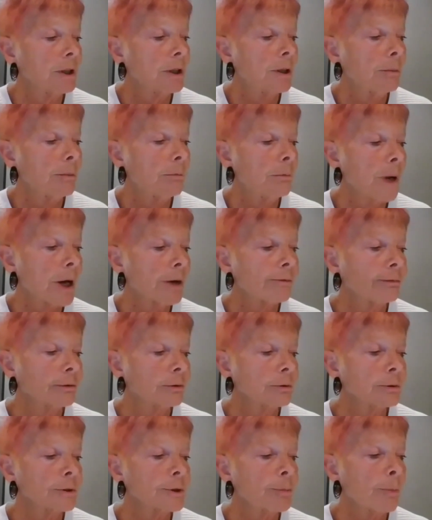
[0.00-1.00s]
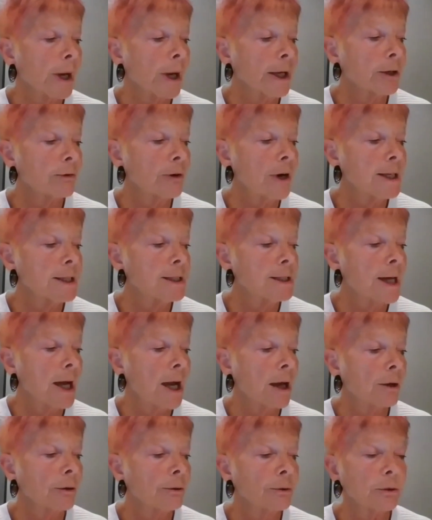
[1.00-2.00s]
muffled by grey
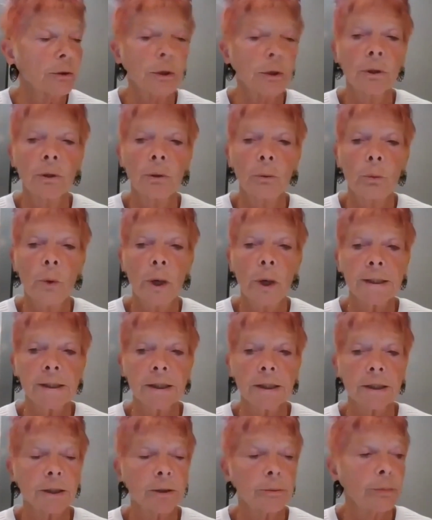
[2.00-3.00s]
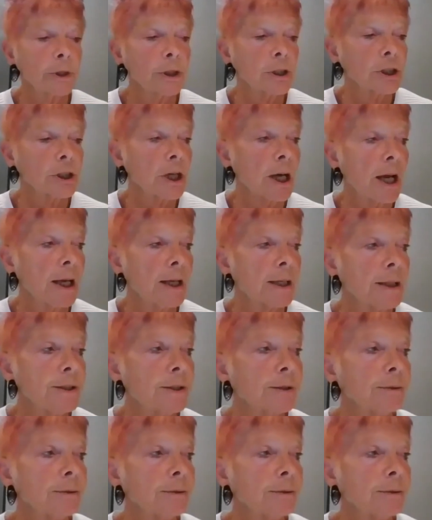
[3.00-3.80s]
down, waiting to be shed.